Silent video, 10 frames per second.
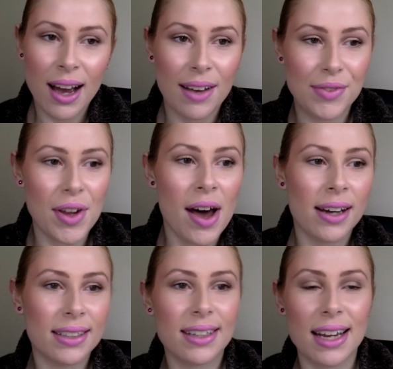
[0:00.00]
I've
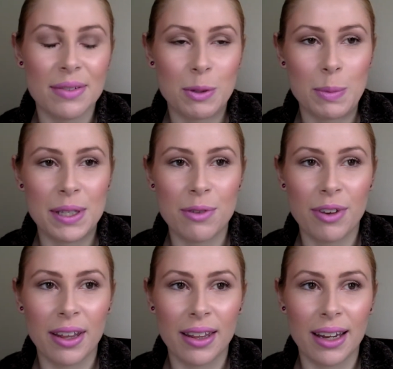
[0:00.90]
not kind of
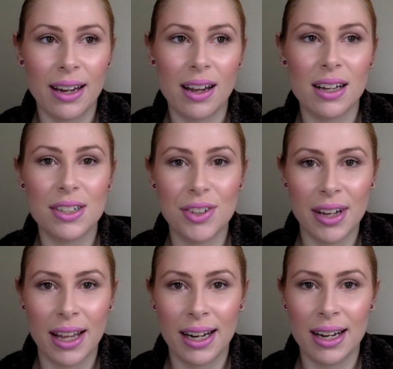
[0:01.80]
specifically done
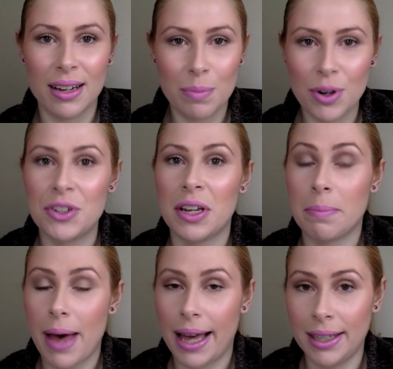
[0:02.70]
any project
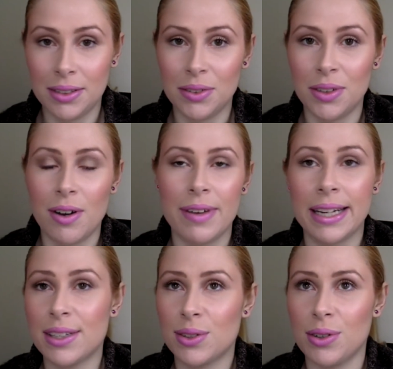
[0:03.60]
pan of
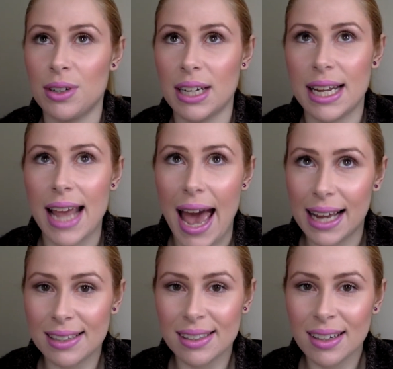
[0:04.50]
any sort
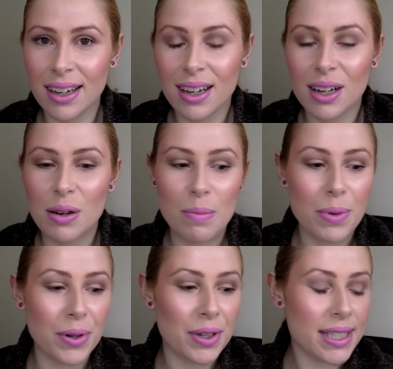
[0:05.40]
yet,
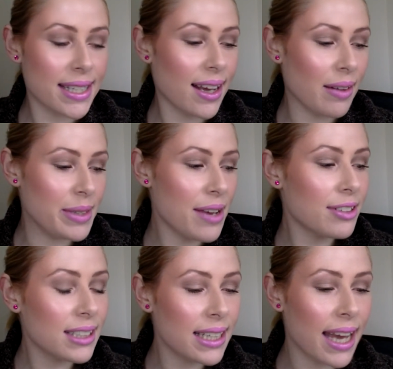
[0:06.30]
but I'm
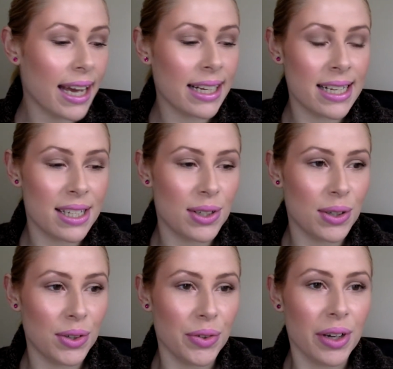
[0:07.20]
definitely getting
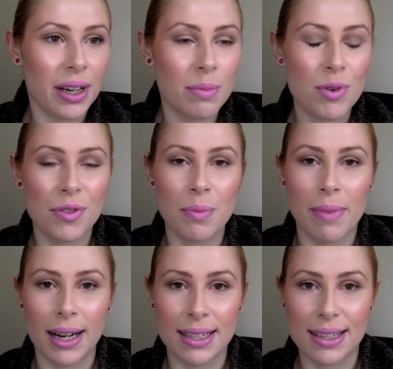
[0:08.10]
into more of the
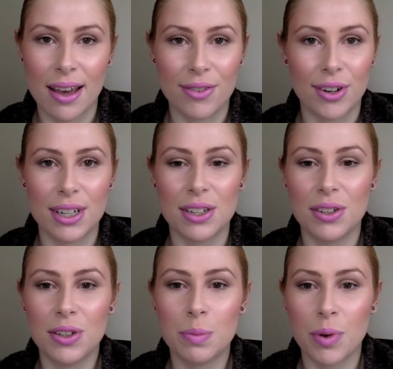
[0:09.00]
mindset of trying to
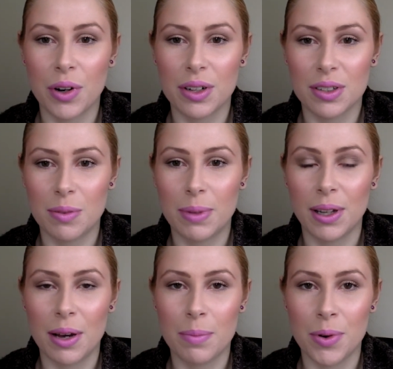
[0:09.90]
use products up a
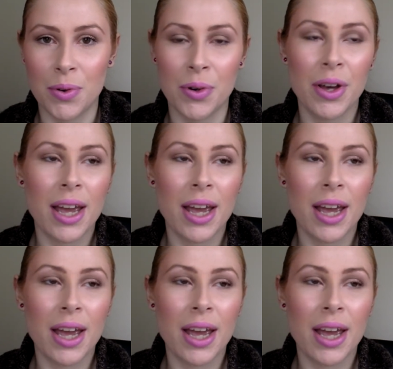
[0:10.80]
lot more